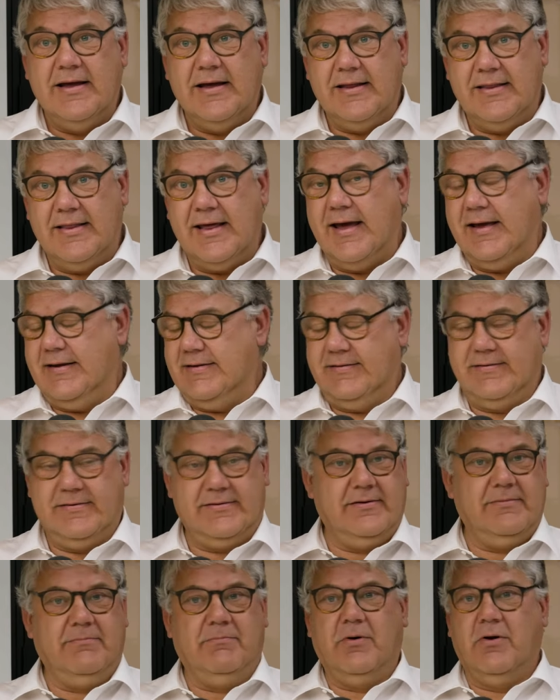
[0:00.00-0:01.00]
they
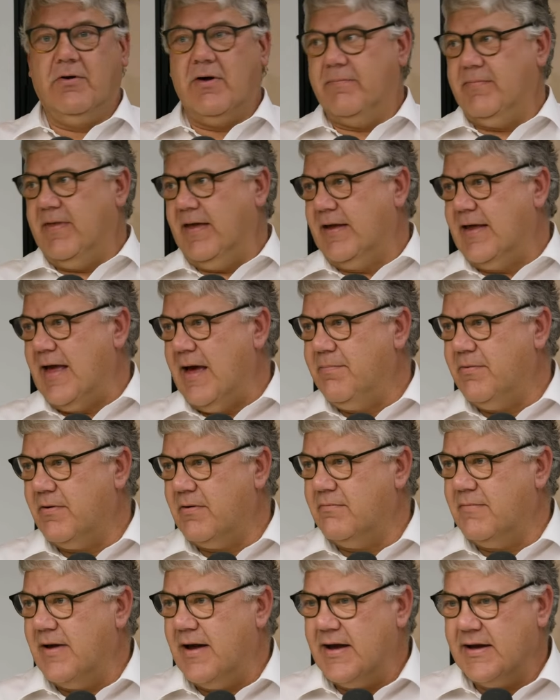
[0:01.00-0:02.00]
blew up their
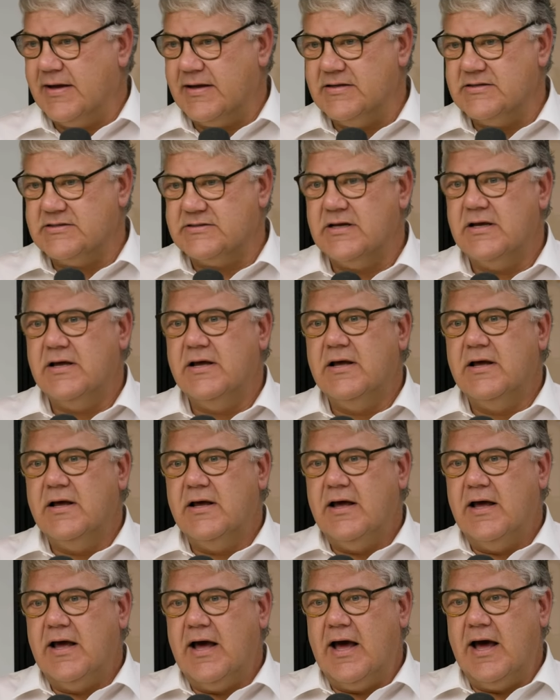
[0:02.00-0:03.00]
capital markets,
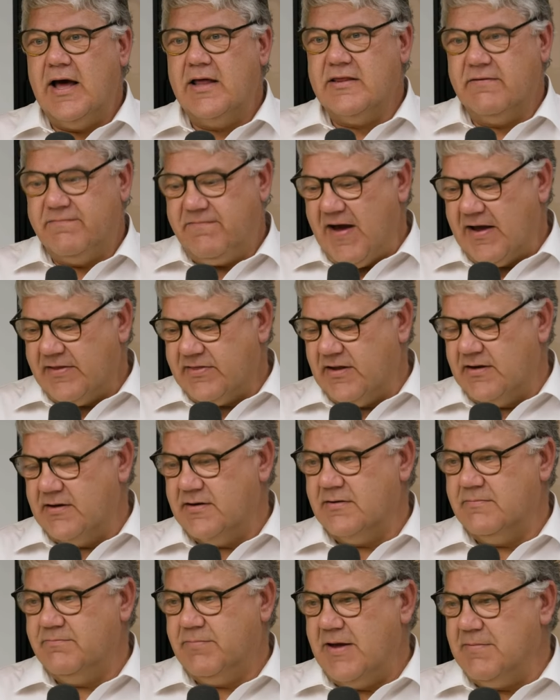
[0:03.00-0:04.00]
the fact
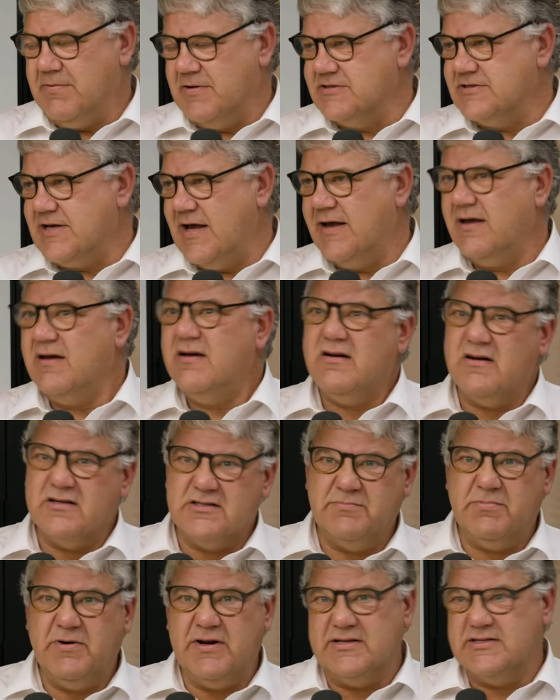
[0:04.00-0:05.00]
that people are saying,
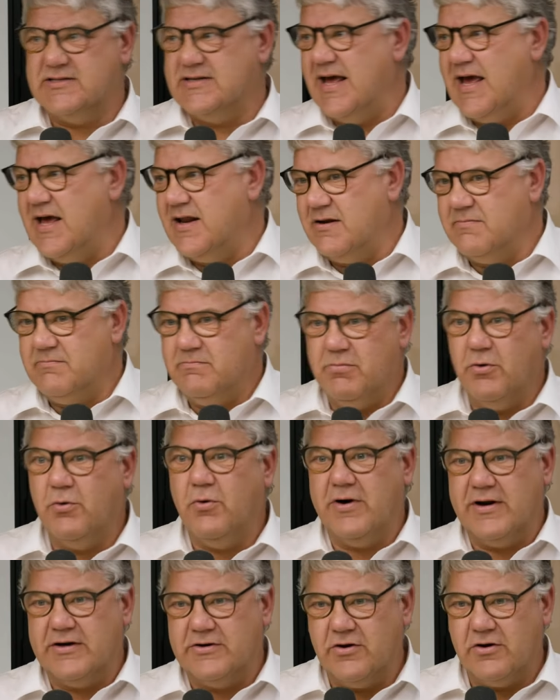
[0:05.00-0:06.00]
it's a pretty standard,
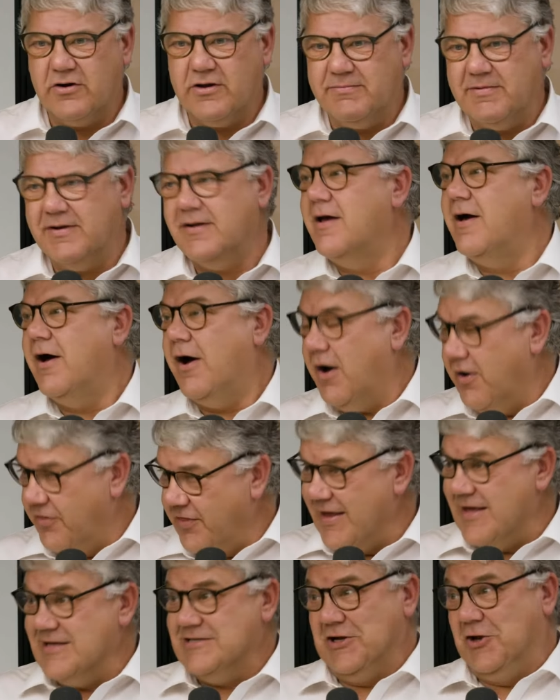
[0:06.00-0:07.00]
boring document, I
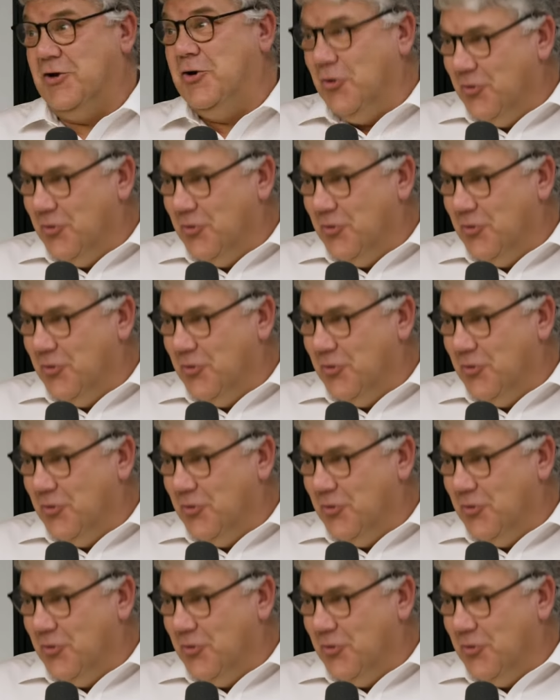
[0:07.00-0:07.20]
think is a